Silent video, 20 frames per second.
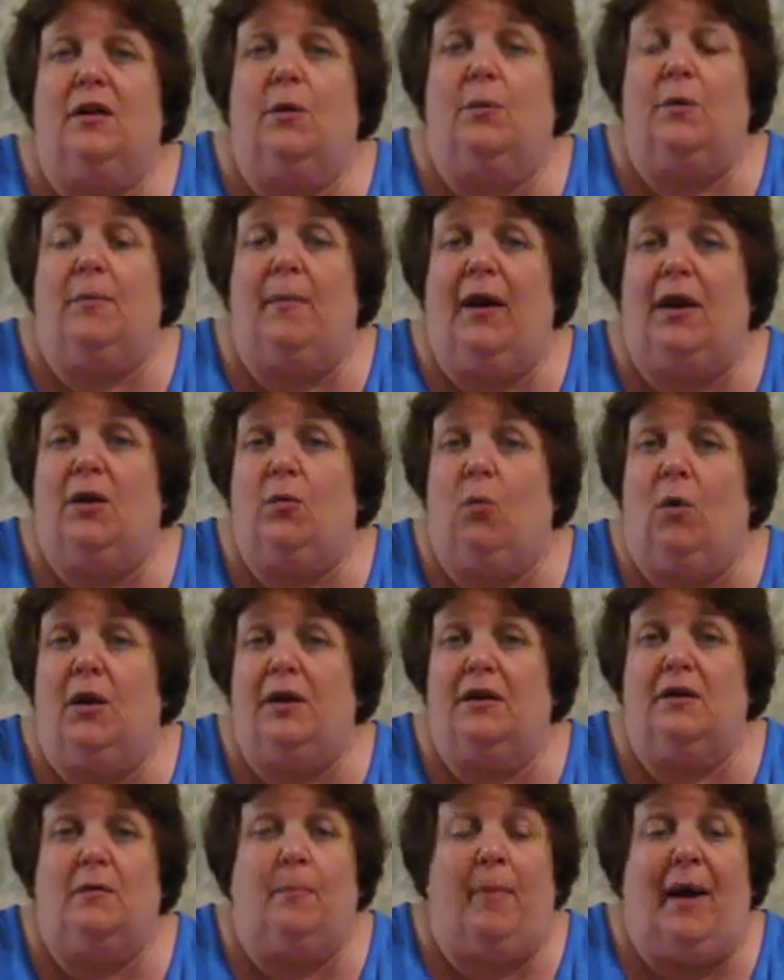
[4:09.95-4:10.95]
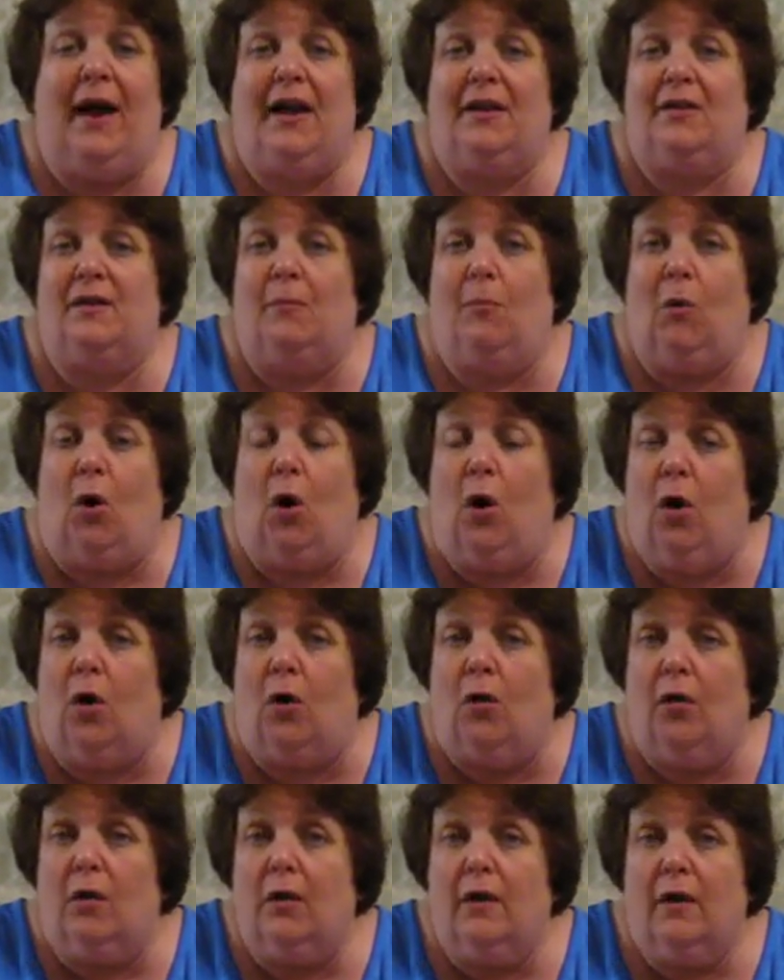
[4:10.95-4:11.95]
that we might have wanted to buy at the
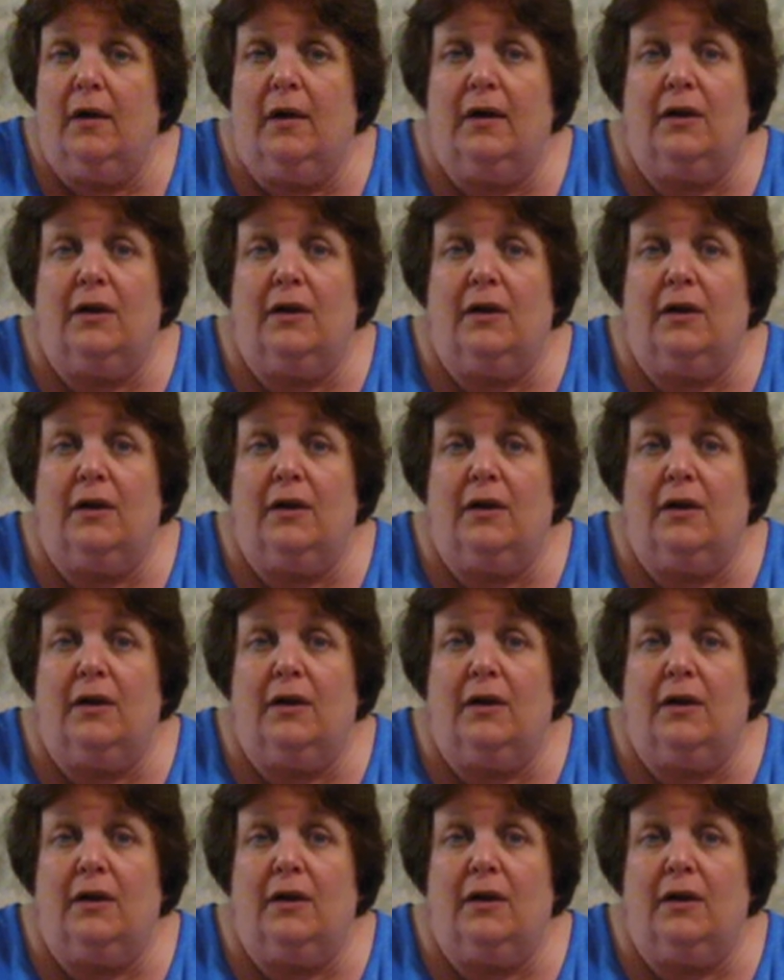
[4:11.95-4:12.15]
mall.